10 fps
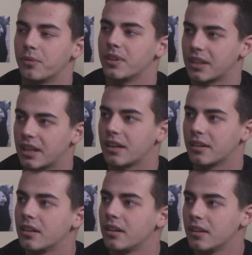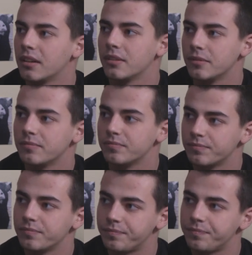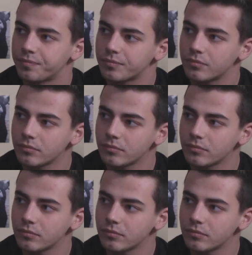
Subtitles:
I think with lecturers here, it